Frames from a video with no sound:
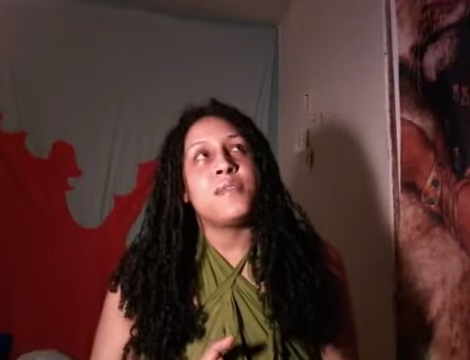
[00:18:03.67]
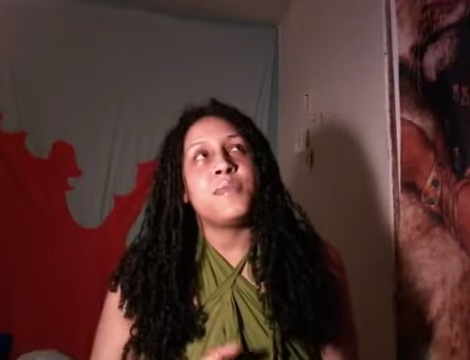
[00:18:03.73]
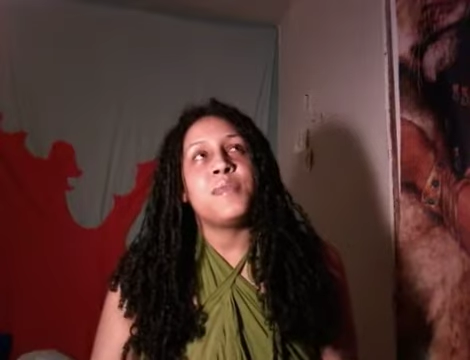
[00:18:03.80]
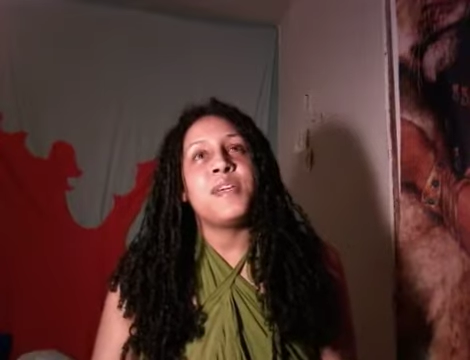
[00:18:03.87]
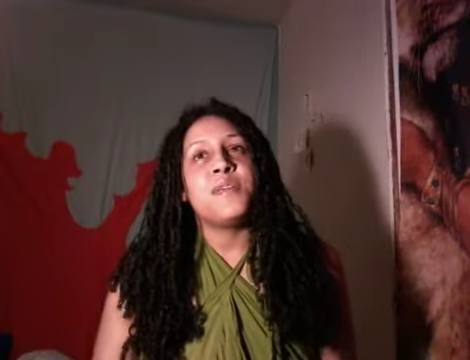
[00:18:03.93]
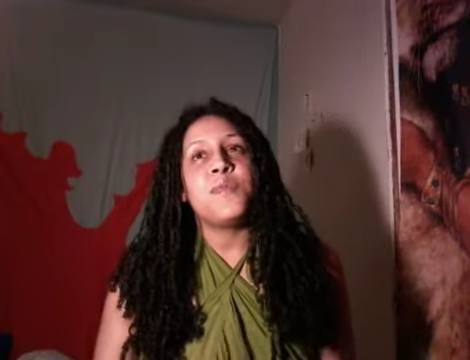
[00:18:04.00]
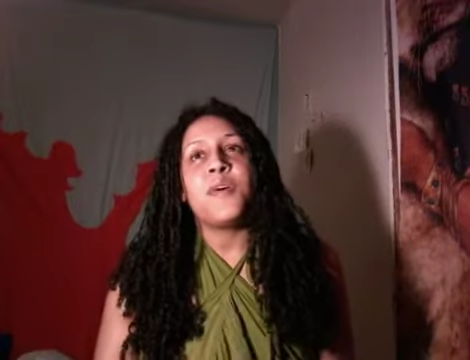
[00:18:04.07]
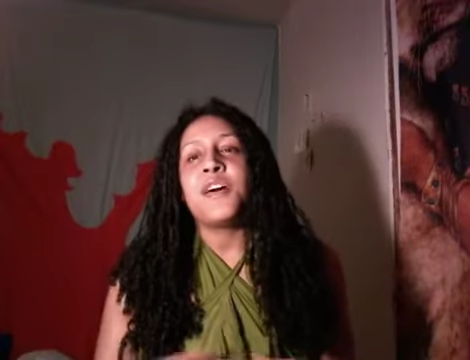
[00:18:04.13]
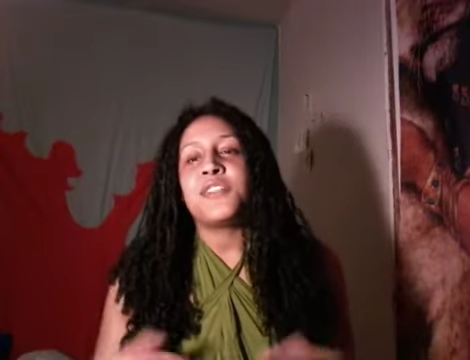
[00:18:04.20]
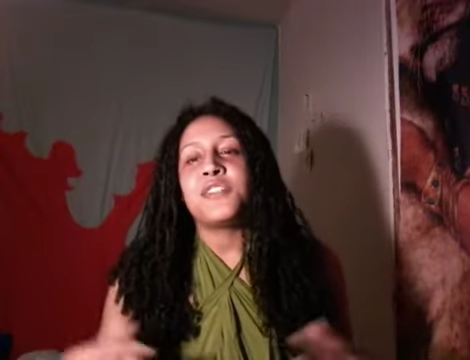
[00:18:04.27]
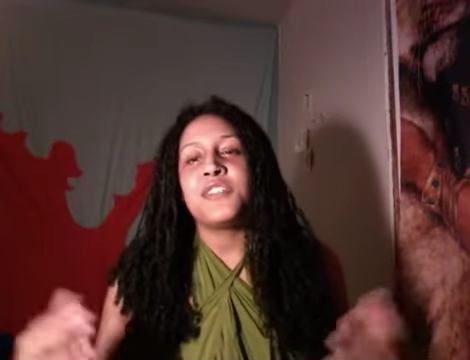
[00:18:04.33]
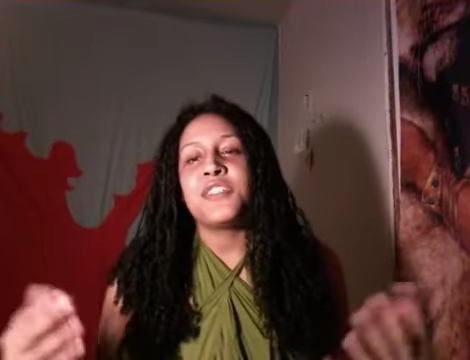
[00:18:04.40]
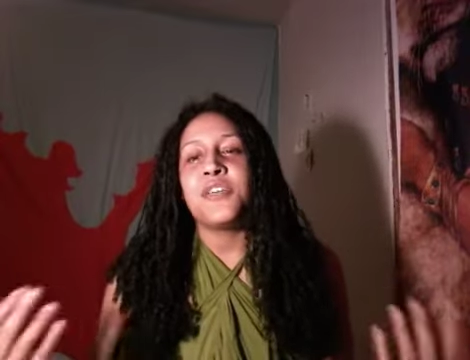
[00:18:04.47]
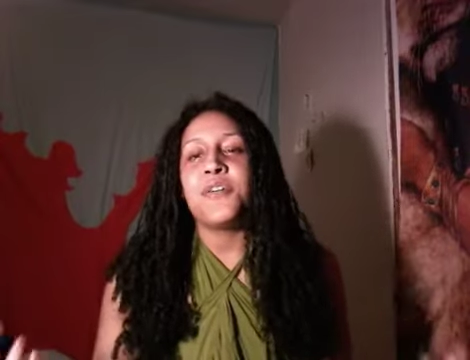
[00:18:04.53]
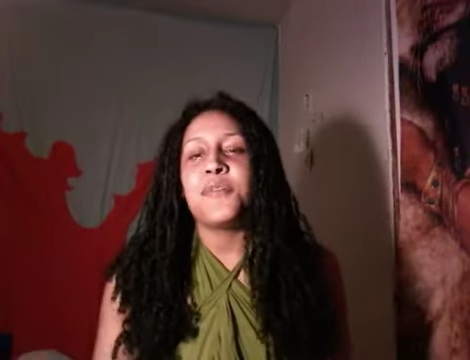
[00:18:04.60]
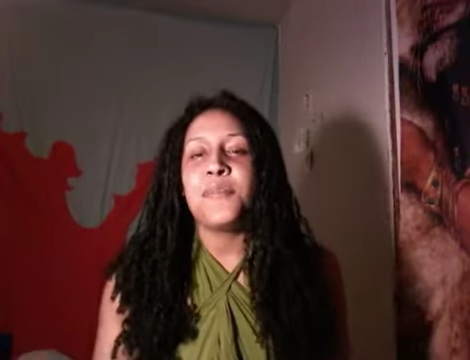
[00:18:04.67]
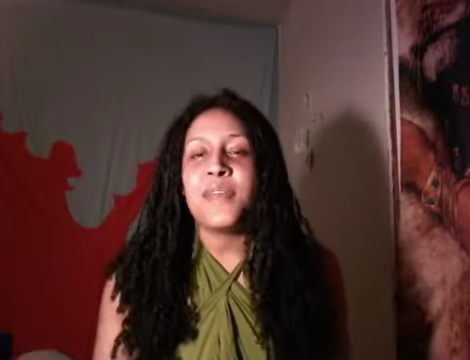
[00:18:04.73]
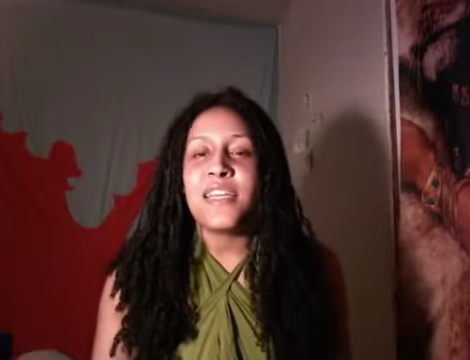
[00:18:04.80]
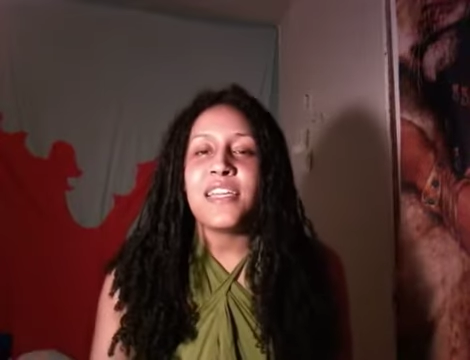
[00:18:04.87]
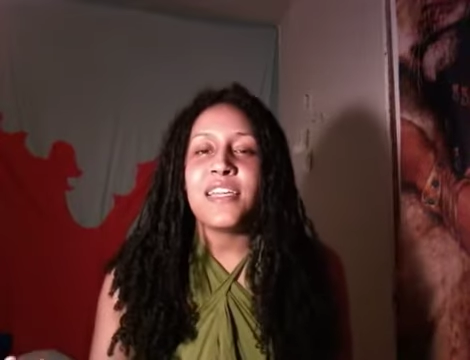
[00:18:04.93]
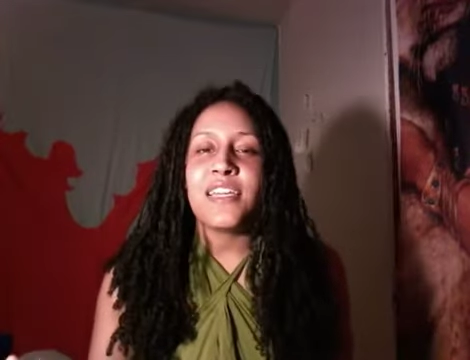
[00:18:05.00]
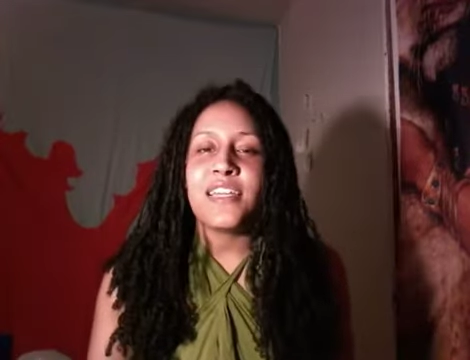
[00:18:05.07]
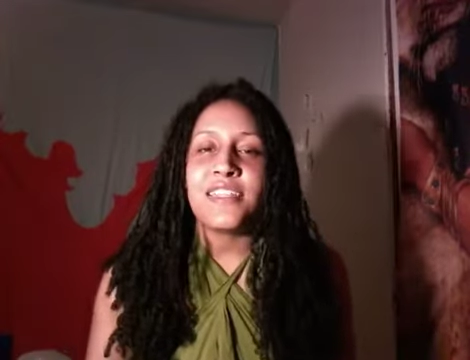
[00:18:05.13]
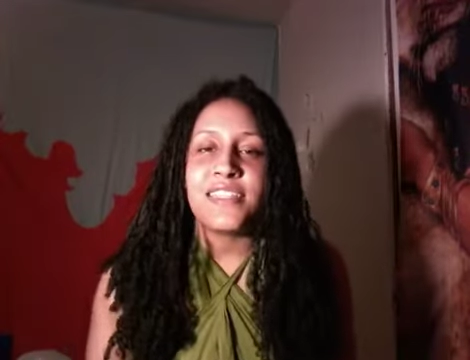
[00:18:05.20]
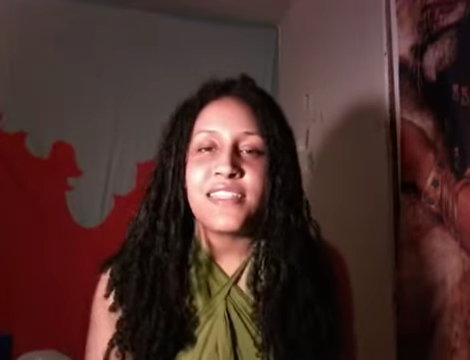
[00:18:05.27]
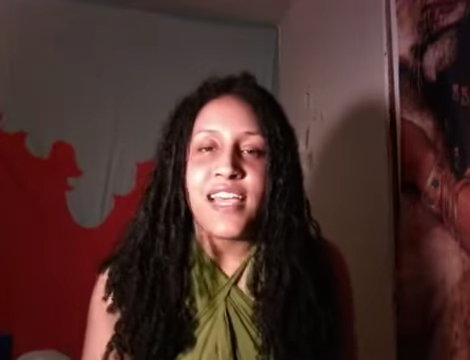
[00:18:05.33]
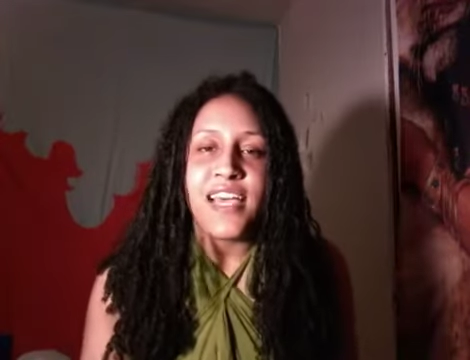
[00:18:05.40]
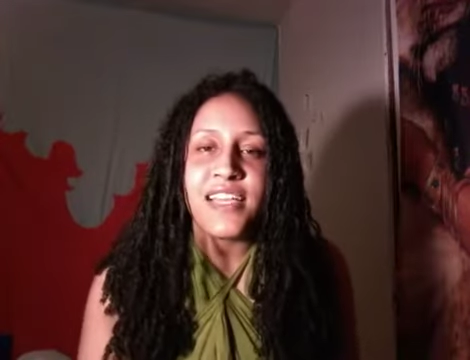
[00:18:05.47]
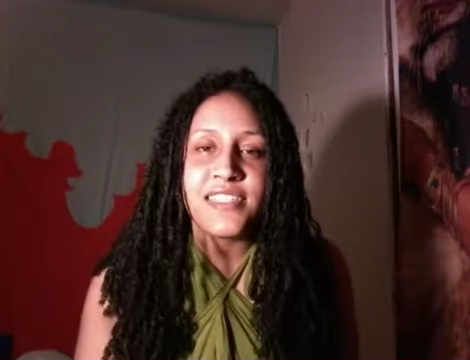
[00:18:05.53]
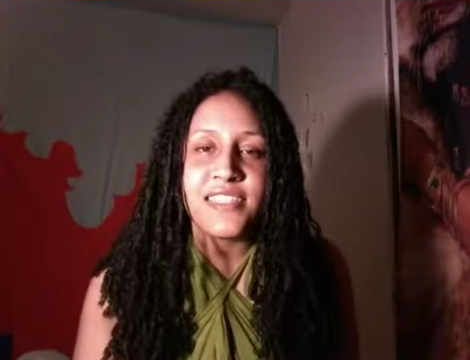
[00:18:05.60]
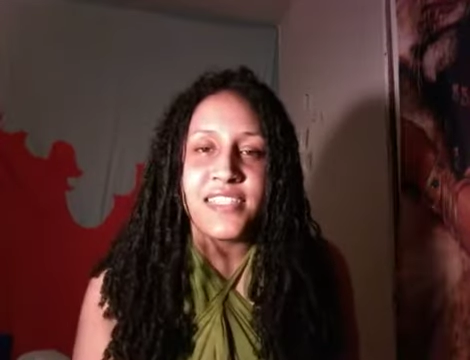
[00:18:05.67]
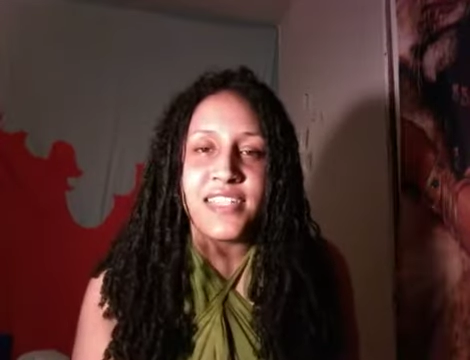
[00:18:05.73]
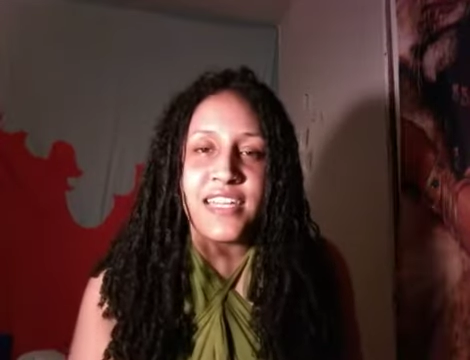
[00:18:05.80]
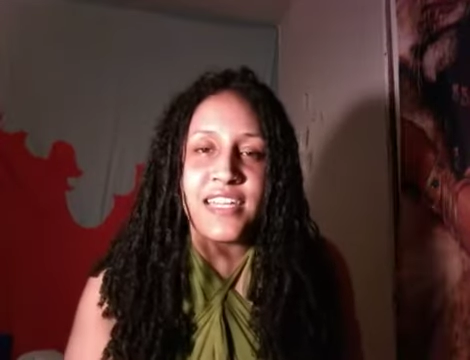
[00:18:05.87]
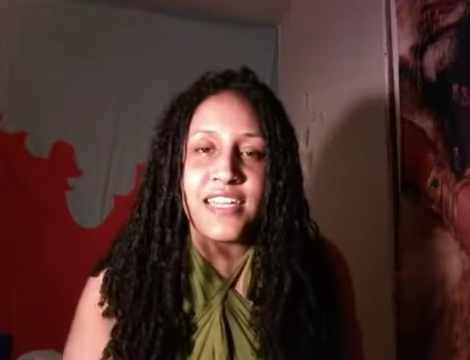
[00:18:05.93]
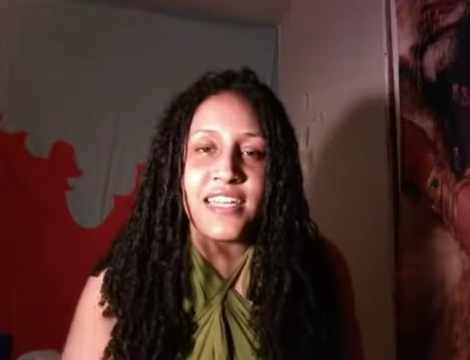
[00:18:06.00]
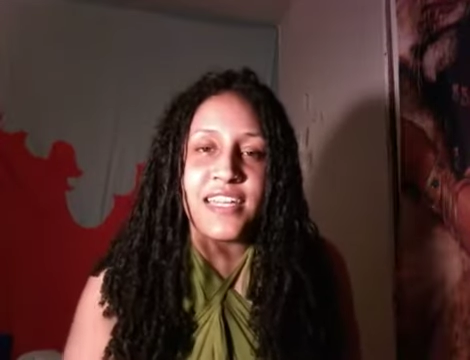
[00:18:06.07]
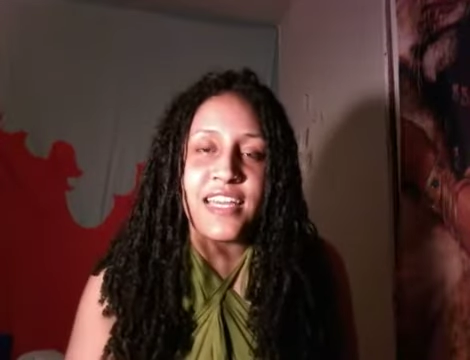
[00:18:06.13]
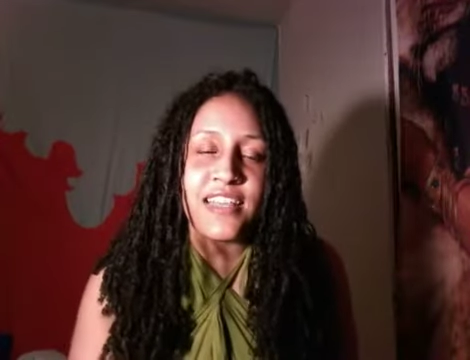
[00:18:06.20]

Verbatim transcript: we watched so many get assassinated.